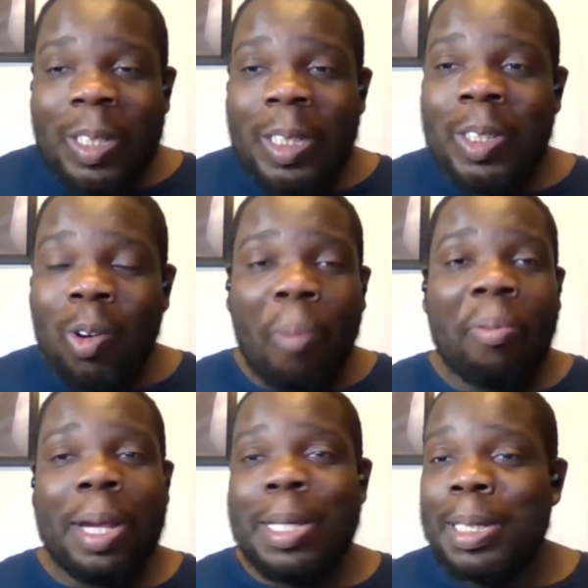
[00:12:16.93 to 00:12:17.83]

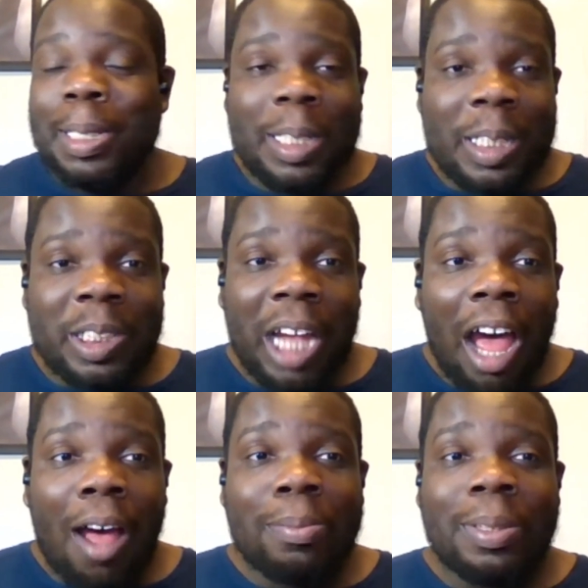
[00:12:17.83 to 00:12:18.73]
corporations, these
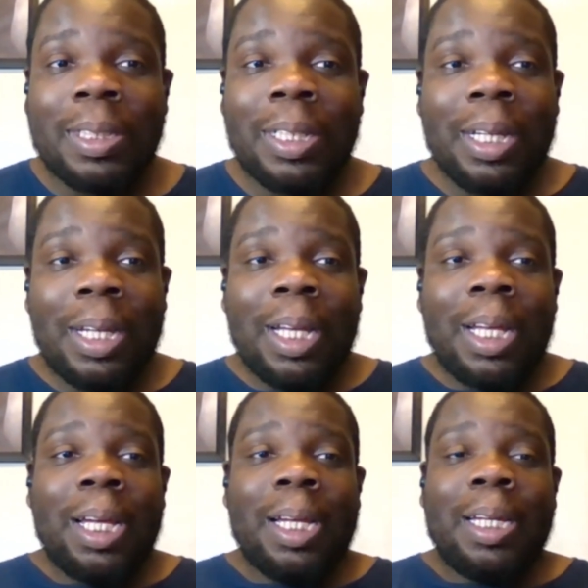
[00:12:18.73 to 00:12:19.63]
jobs,
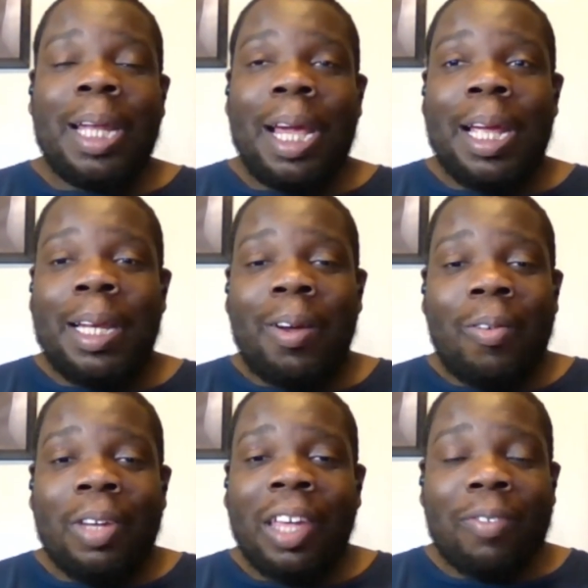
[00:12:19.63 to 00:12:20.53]
they don't
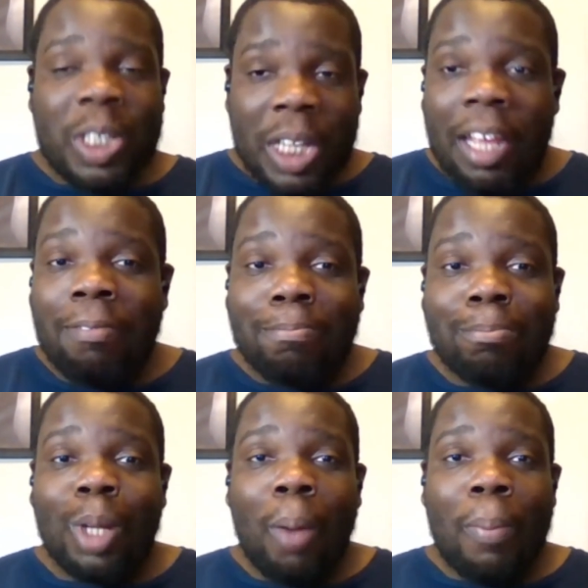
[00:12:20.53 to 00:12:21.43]
give a shit
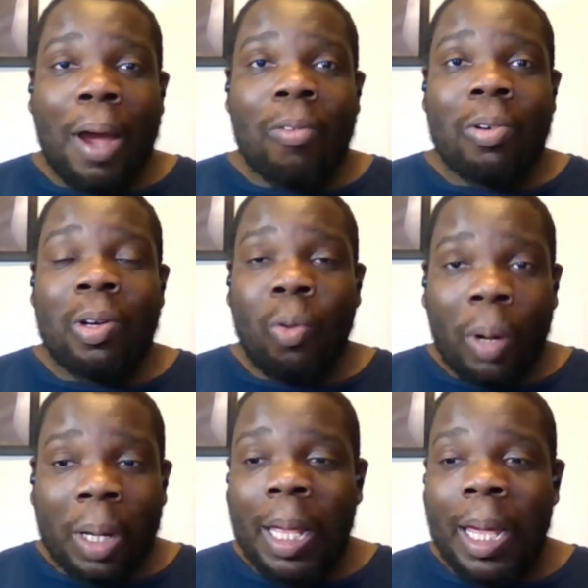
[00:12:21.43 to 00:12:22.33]
about the
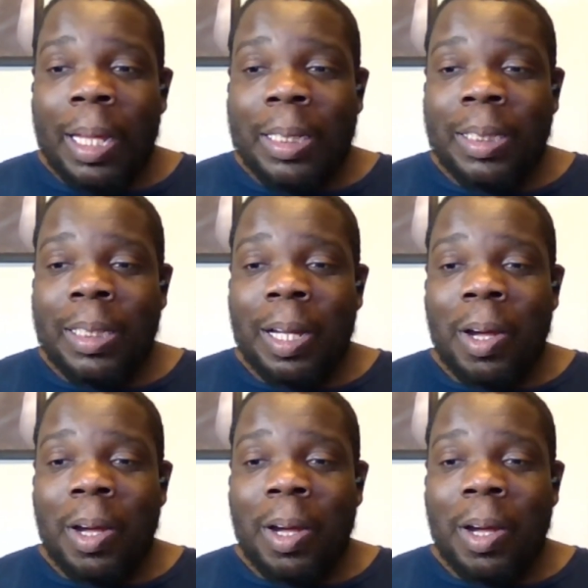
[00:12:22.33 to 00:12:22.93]
working class.